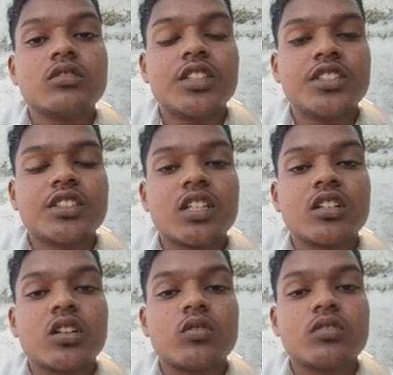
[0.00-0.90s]
digital
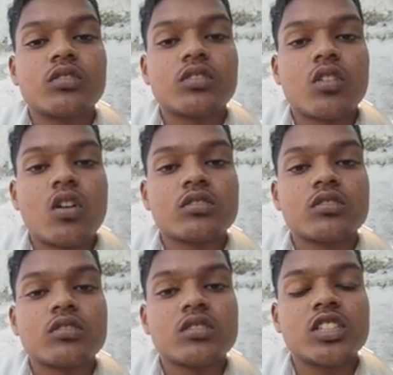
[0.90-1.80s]

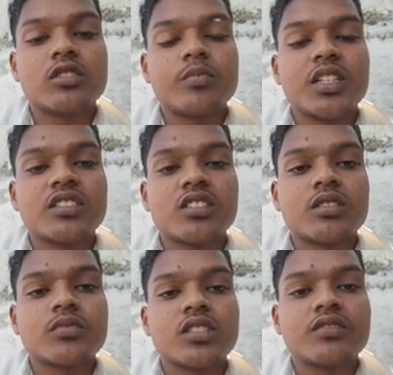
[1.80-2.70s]
clocks, display
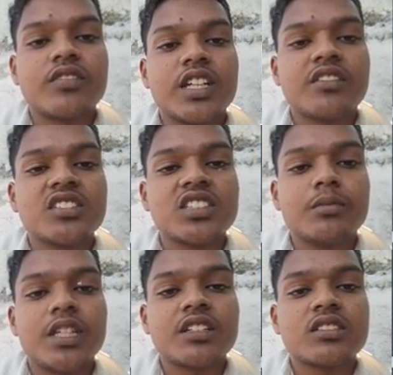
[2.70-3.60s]
systems, frequency
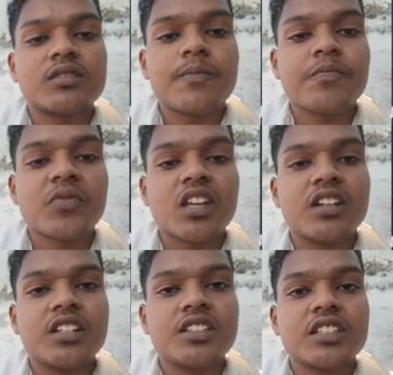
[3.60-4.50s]
meters,
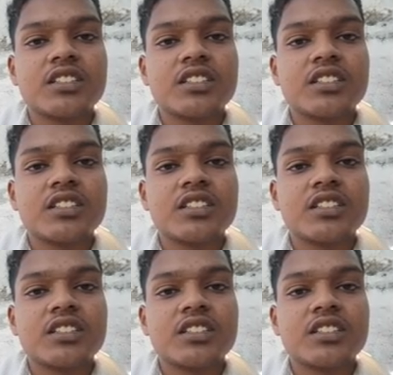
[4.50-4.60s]
digital